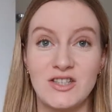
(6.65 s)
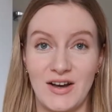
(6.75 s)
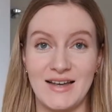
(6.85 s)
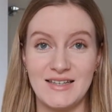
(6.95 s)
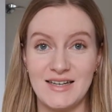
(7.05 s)
So
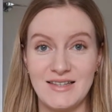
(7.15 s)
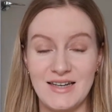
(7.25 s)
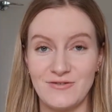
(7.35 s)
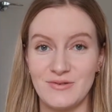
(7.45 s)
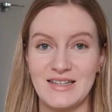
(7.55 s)
as you can
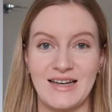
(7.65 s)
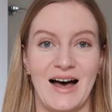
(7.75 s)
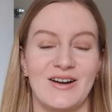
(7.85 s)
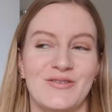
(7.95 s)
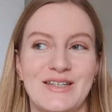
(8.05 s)
see from the
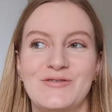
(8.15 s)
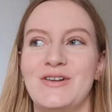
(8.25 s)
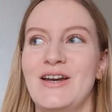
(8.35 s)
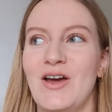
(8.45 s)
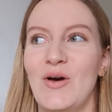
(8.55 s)
title, this
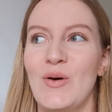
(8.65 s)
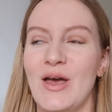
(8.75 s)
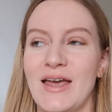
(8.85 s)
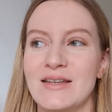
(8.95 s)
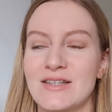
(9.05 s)
video
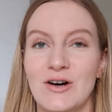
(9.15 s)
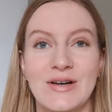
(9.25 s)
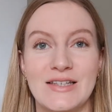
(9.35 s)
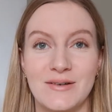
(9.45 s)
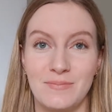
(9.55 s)
is
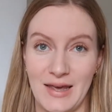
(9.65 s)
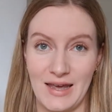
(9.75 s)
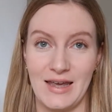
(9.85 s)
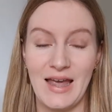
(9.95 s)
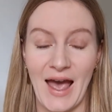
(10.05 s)
going to
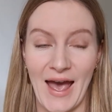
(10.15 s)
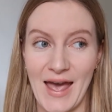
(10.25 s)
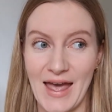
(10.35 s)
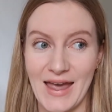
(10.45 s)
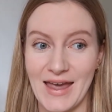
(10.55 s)
be
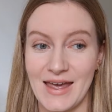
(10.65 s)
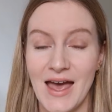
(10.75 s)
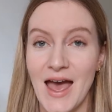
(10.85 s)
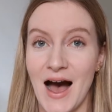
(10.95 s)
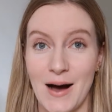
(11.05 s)
a
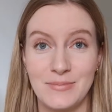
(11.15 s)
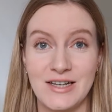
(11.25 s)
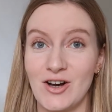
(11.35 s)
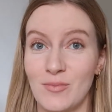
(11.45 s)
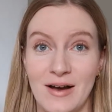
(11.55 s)

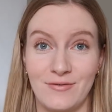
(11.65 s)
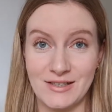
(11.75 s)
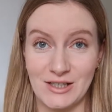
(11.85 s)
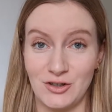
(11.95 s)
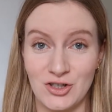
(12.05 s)
update on my
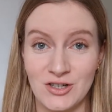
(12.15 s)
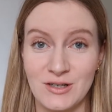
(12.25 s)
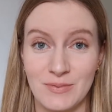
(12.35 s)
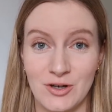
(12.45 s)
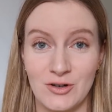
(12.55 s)

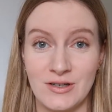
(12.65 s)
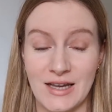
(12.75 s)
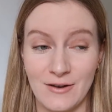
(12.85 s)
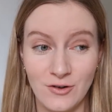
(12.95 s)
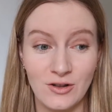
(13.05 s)
resolutions, because
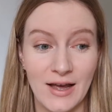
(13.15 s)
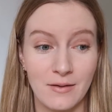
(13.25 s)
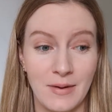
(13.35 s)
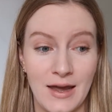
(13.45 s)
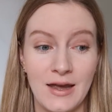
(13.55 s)
if you're
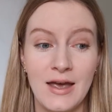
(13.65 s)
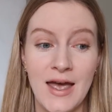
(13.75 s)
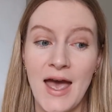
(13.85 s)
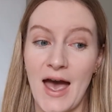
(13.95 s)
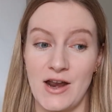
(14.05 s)
like me
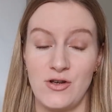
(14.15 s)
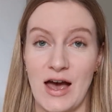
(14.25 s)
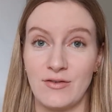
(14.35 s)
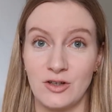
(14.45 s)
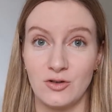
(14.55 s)
and you
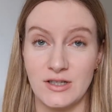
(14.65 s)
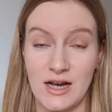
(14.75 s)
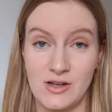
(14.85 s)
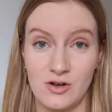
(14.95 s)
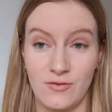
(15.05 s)
haven't looked
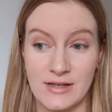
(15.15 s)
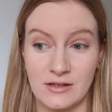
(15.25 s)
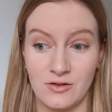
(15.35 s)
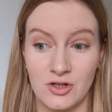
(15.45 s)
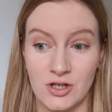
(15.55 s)
at your
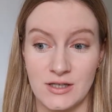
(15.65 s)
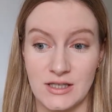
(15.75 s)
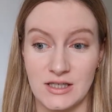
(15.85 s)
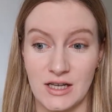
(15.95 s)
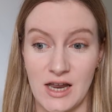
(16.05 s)

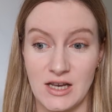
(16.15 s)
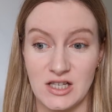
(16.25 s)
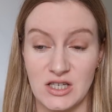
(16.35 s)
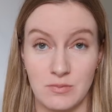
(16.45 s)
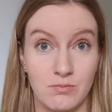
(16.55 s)
resolutions
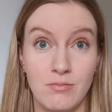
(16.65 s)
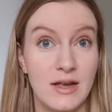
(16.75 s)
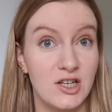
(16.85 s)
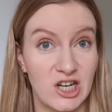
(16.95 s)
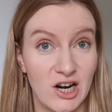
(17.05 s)
since
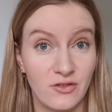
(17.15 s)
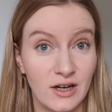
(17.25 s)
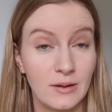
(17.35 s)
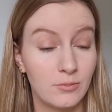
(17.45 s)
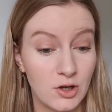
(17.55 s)

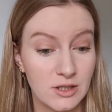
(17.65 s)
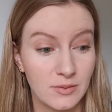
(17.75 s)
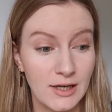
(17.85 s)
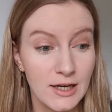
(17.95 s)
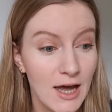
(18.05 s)
mid-January
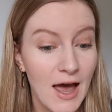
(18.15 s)
possibly,